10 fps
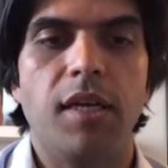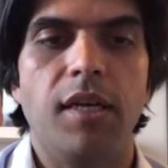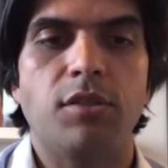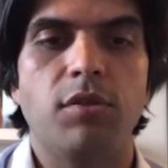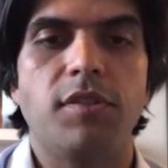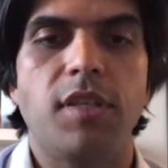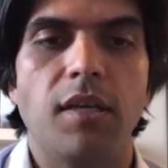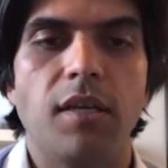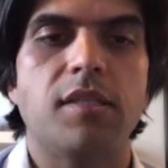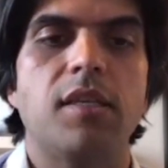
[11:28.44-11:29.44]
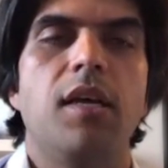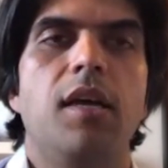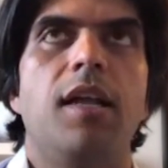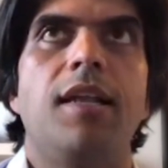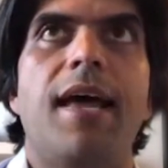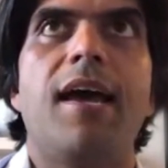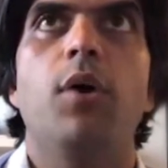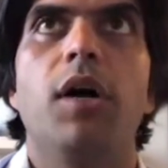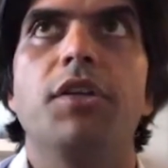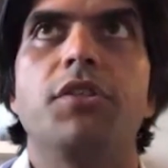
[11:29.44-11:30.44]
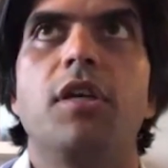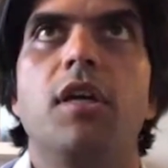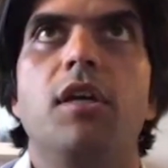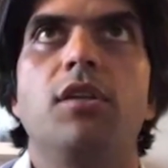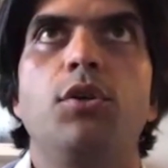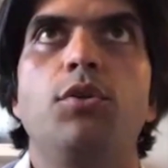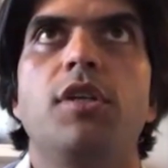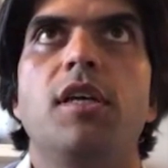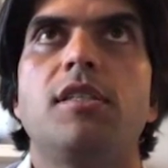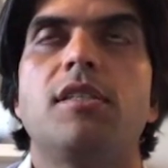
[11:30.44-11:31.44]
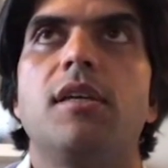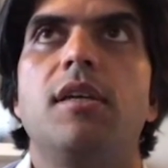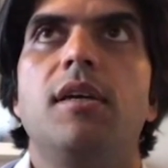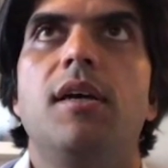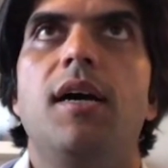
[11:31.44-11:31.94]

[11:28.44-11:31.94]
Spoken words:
it sort of does allow us to just